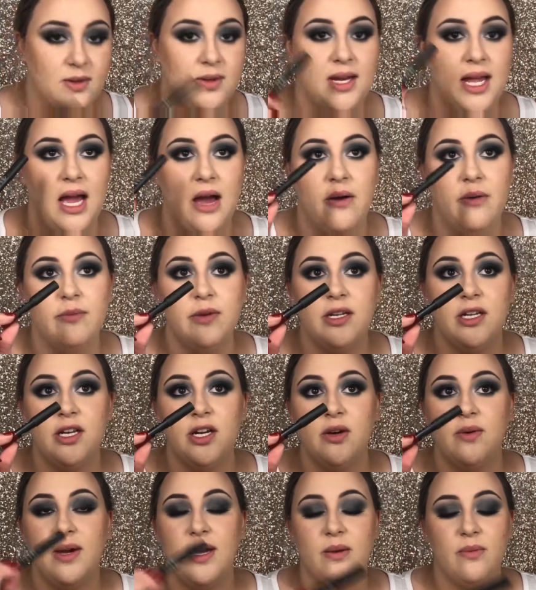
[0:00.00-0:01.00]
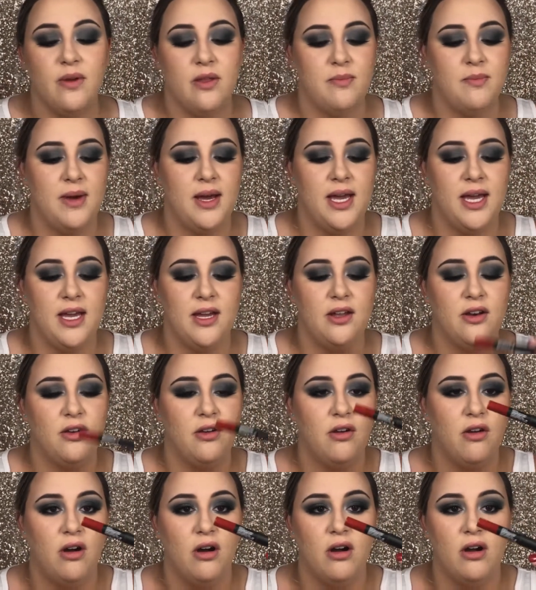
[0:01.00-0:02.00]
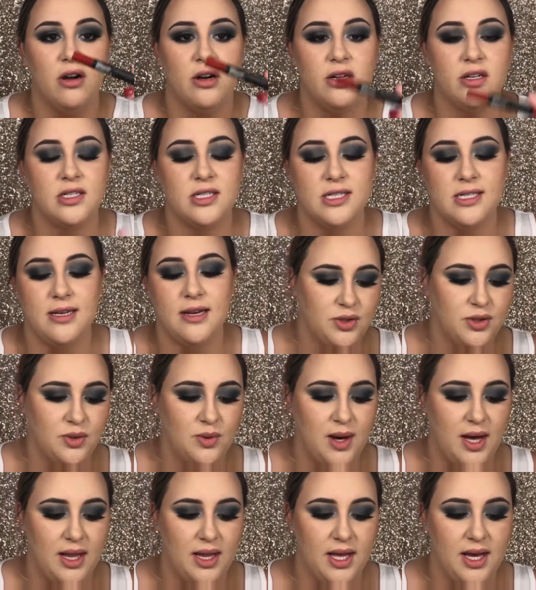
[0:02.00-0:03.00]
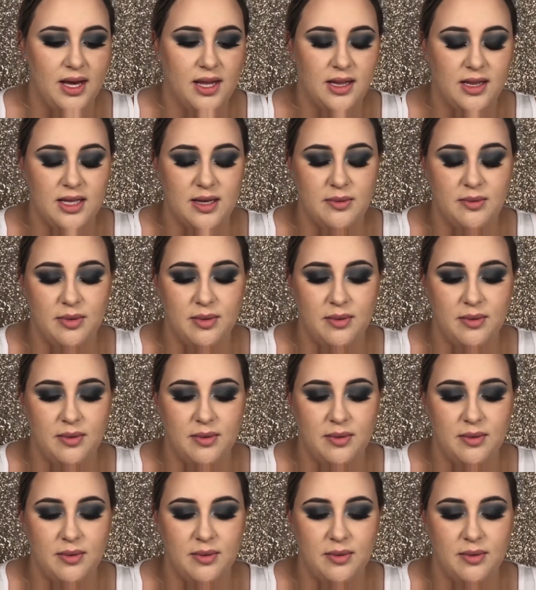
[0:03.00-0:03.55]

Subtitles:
now I'm going to go in with my NARS Cruella lip